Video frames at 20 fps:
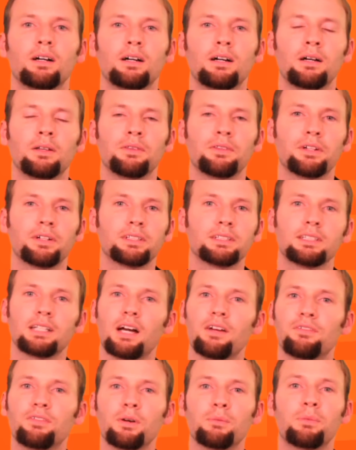on um, Thursday
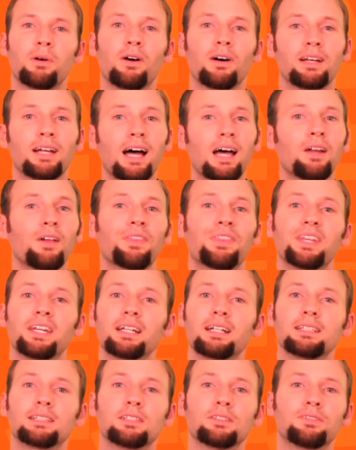night football, and I don't
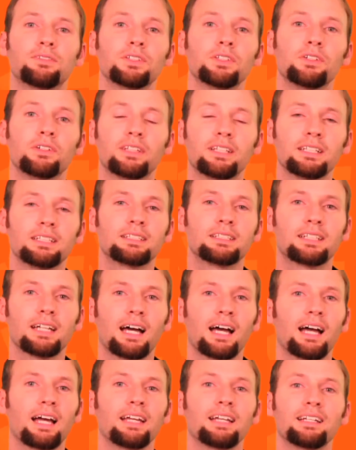think it's a fluke. This
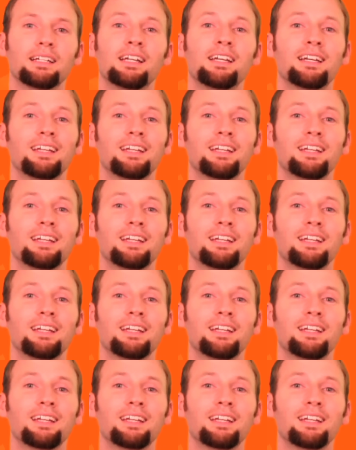guy